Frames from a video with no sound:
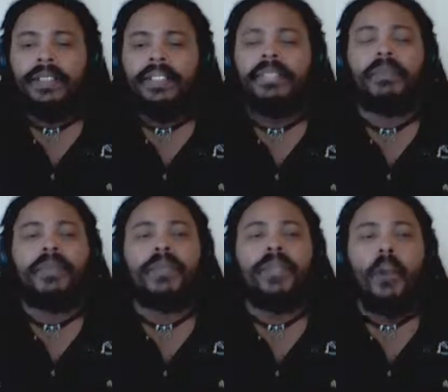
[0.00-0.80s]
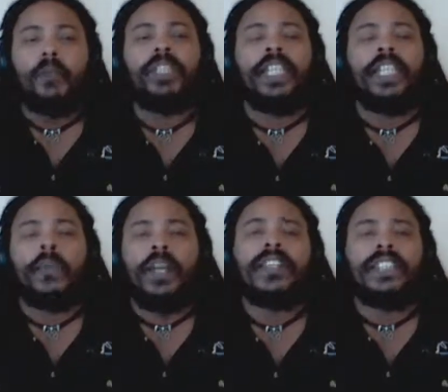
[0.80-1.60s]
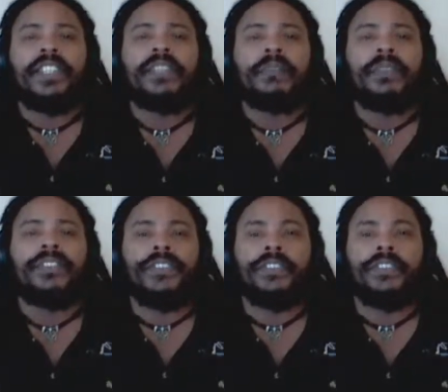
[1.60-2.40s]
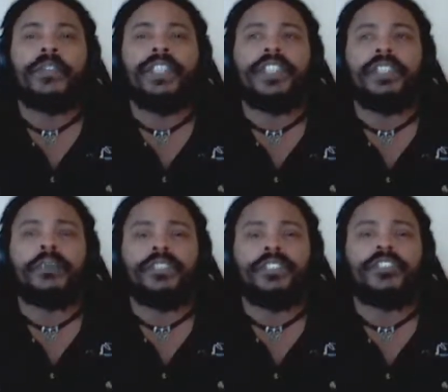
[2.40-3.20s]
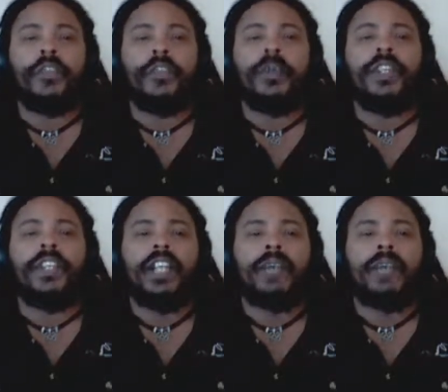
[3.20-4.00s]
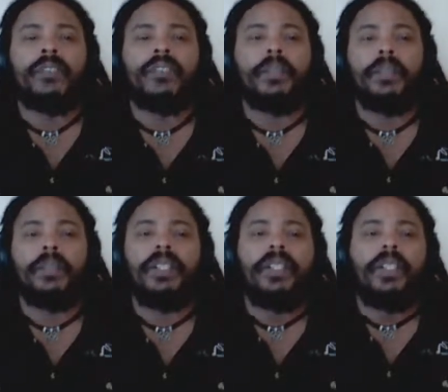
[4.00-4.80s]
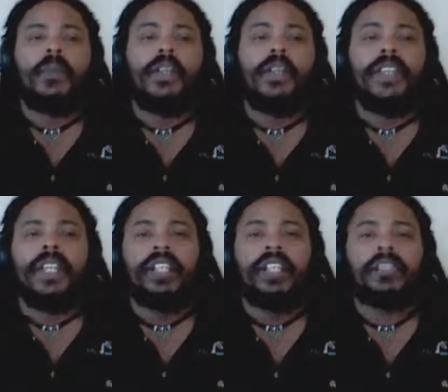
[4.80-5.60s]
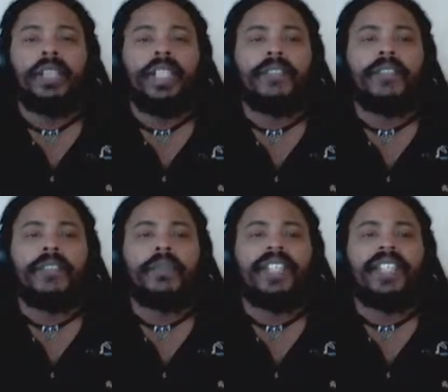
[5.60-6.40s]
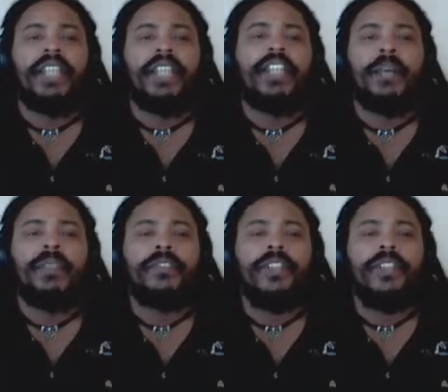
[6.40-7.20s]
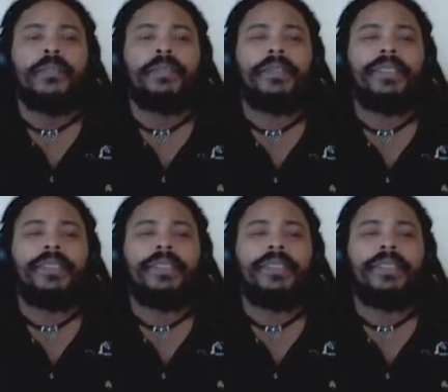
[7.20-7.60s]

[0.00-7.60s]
Some people only wear the symbols or show the symbols to show where they're coming from, where they're speaking from, that they're coming from,